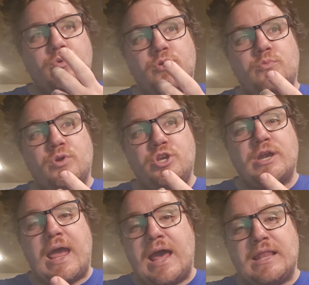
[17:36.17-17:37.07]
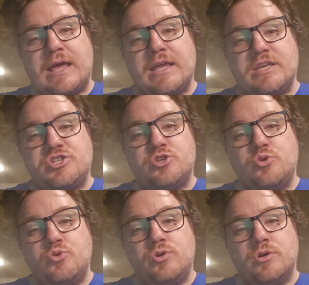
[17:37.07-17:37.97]
what your ally is
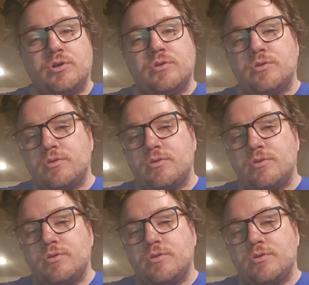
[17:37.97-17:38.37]
Google.